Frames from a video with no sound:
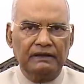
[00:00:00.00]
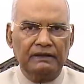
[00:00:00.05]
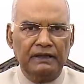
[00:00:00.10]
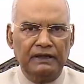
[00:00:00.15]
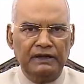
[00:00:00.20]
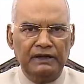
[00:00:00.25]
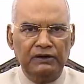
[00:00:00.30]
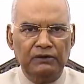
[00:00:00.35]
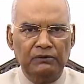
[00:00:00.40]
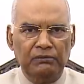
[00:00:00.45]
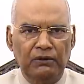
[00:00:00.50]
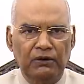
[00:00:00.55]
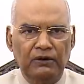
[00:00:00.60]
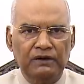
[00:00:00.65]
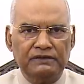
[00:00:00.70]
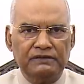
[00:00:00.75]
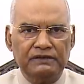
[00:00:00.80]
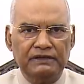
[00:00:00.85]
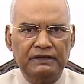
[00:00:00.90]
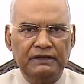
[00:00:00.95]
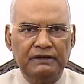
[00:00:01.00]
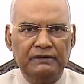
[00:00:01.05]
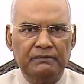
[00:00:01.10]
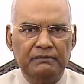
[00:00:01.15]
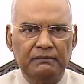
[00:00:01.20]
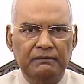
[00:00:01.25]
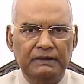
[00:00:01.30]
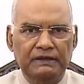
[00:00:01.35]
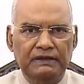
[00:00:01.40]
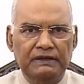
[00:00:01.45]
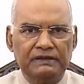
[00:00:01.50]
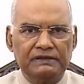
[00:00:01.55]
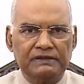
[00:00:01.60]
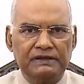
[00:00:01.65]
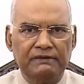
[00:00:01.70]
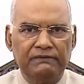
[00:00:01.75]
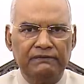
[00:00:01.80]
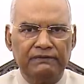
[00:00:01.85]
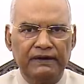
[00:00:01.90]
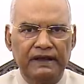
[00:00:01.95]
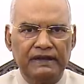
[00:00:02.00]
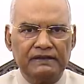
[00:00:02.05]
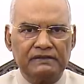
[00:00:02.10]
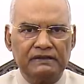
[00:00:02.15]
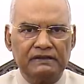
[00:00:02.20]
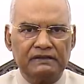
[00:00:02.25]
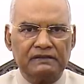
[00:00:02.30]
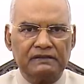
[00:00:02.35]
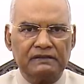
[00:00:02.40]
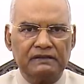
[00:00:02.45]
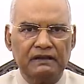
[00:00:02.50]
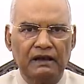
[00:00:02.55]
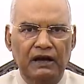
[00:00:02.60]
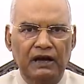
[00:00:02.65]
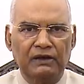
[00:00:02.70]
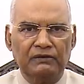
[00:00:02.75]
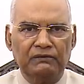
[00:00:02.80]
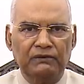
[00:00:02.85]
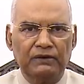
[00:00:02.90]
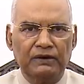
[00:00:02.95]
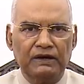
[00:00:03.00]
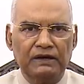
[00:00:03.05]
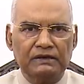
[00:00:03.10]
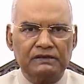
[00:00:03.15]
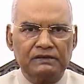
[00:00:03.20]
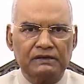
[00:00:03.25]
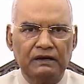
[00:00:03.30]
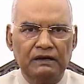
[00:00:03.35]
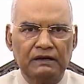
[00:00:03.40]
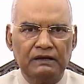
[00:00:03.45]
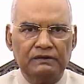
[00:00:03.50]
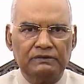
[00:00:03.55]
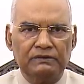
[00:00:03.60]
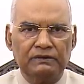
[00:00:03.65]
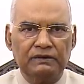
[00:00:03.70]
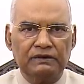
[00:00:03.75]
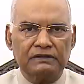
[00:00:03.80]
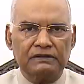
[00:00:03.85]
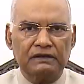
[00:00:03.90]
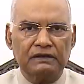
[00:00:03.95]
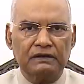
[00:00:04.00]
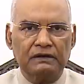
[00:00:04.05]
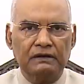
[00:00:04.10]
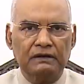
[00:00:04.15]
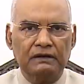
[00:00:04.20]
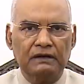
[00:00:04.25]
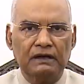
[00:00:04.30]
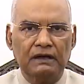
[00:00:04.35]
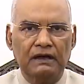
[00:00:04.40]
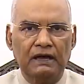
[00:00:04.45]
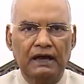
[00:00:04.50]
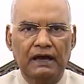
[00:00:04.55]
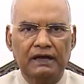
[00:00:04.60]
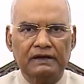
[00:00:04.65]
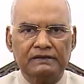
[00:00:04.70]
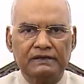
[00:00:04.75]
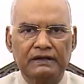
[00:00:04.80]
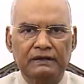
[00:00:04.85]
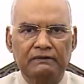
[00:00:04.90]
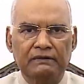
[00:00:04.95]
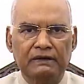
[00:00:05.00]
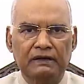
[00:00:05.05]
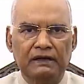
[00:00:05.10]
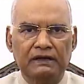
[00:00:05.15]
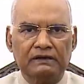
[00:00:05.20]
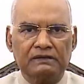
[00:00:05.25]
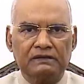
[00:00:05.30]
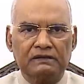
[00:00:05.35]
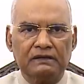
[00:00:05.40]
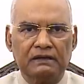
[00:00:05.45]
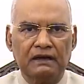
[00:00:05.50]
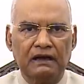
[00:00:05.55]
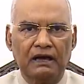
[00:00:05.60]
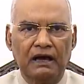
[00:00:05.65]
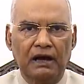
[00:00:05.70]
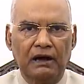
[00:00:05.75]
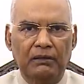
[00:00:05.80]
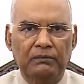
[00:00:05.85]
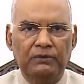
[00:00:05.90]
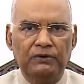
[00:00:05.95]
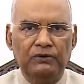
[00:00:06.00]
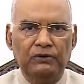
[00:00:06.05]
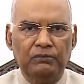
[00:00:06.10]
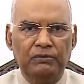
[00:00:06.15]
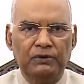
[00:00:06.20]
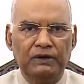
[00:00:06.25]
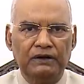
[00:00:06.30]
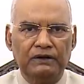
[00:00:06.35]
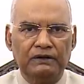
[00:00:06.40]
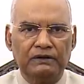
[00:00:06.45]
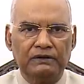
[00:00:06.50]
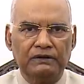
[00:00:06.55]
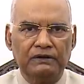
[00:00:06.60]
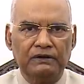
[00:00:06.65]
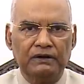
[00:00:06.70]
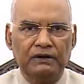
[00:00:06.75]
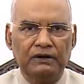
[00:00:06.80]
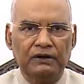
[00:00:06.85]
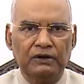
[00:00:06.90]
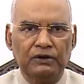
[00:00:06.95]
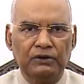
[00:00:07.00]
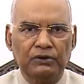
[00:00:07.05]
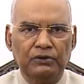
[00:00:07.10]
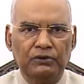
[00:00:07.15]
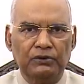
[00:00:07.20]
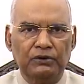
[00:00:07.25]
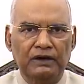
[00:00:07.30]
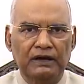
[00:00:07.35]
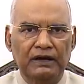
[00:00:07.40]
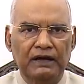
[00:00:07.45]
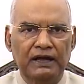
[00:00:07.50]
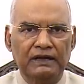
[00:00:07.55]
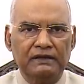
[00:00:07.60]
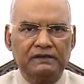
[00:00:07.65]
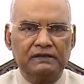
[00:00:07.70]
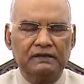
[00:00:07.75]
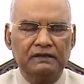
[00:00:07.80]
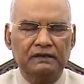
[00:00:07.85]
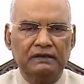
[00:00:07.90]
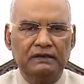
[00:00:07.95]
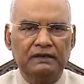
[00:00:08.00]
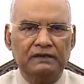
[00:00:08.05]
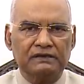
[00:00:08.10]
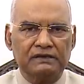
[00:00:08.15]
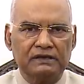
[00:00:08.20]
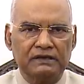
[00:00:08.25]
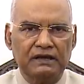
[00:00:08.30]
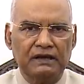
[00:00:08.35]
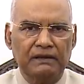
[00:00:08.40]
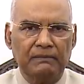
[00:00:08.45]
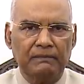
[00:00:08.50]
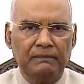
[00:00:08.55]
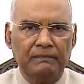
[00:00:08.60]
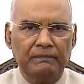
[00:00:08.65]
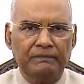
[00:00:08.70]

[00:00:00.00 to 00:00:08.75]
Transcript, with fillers: The new policy with its emphasis on vocational education has given us a blueprint to realize this dream.